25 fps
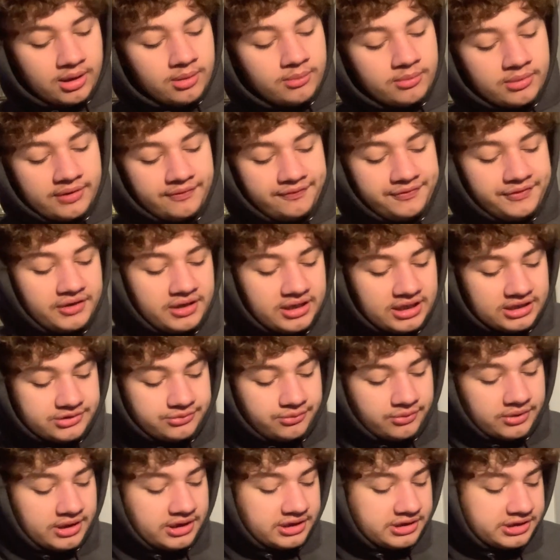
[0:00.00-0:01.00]
But if you guys
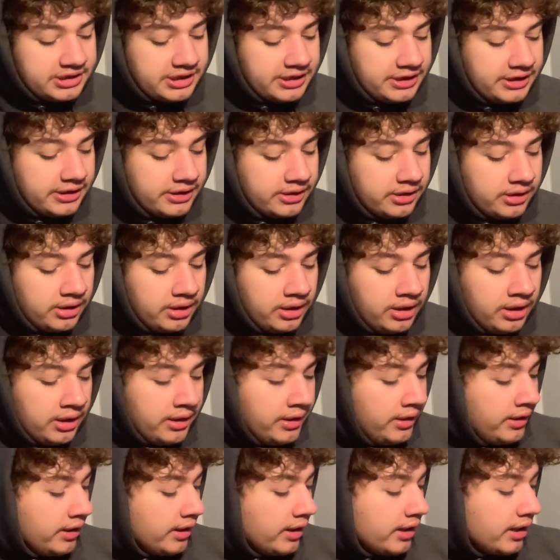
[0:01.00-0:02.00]
want to see
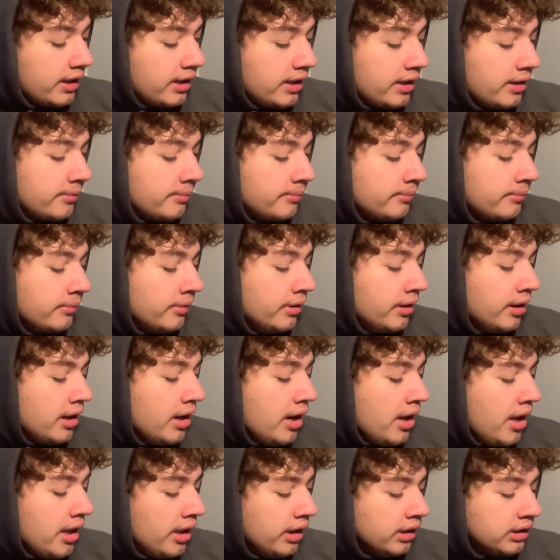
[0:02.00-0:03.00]
some
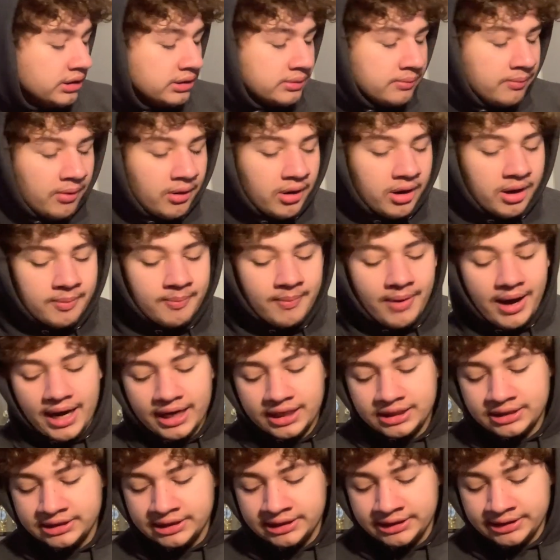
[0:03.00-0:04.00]
more
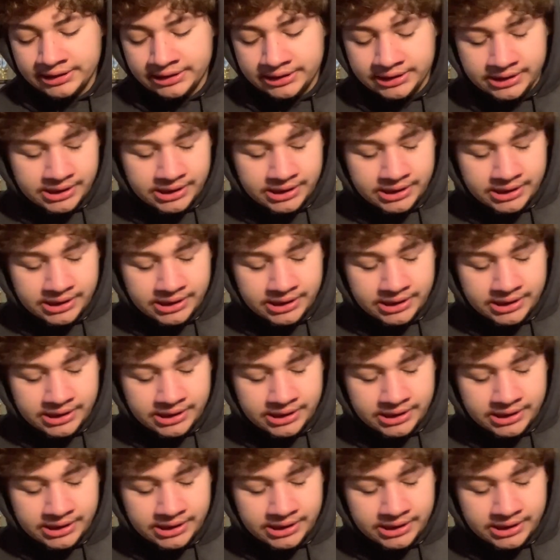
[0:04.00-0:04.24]
unboxings,